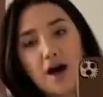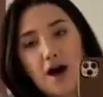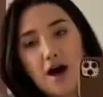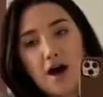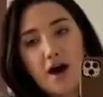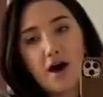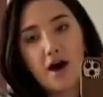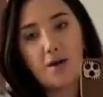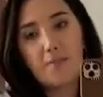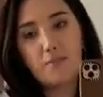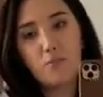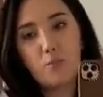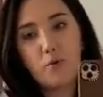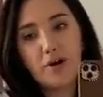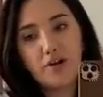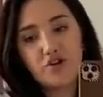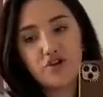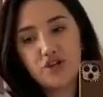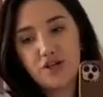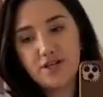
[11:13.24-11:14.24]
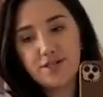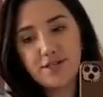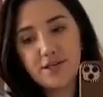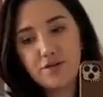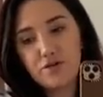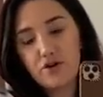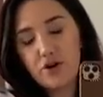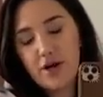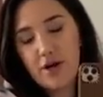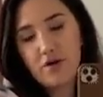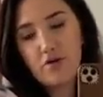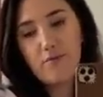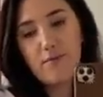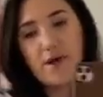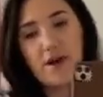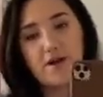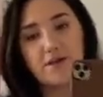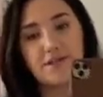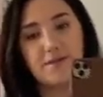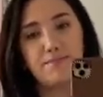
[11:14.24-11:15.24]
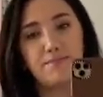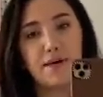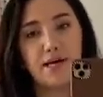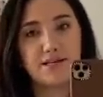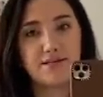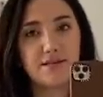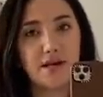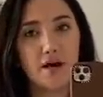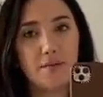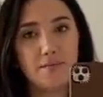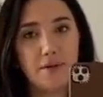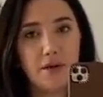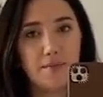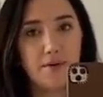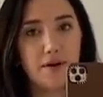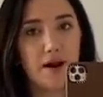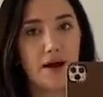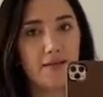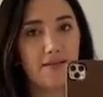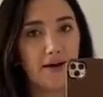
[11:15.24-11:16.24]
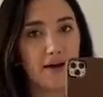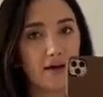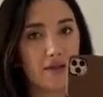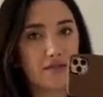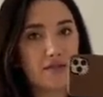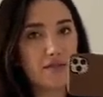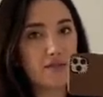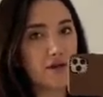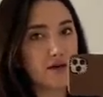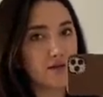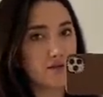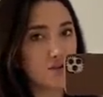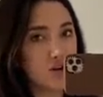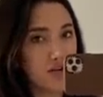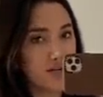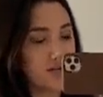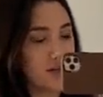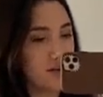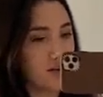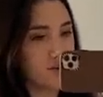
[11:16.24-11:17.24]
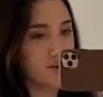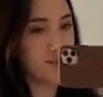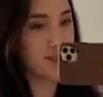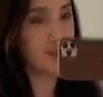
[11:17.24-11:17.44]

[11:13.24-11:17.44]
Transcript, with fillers: um, which is either hit or miss on me, but I like this dress. I just